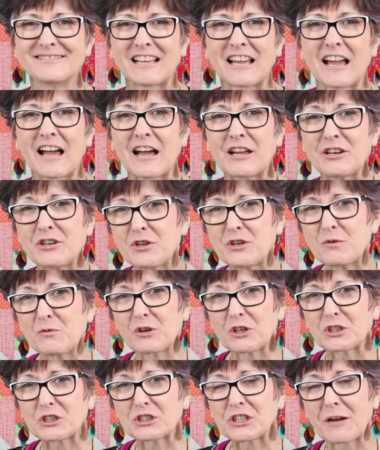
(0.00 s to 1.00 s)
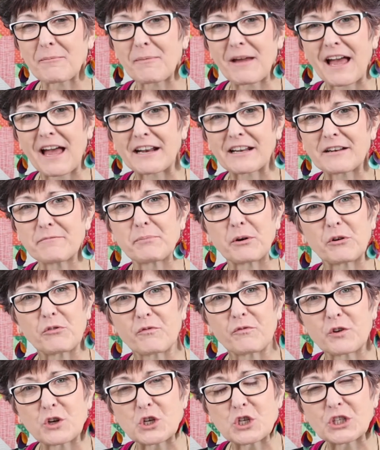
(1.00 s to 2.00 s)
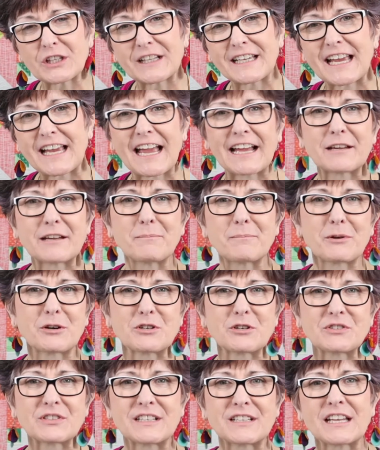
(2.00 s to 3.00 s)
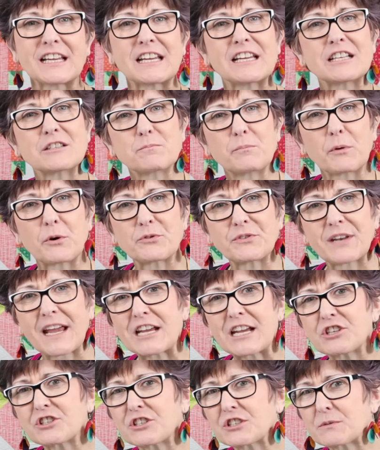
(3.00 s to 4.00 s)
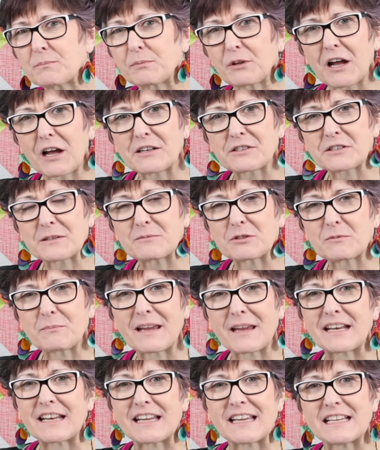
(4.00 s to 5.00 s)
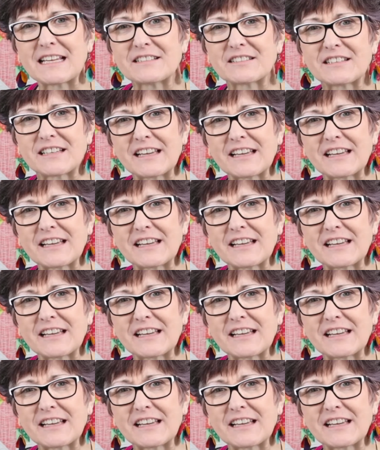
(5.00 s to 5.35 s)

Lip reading: A new workshop added both virtually and in person is Bodacious Blossoms Made Easy.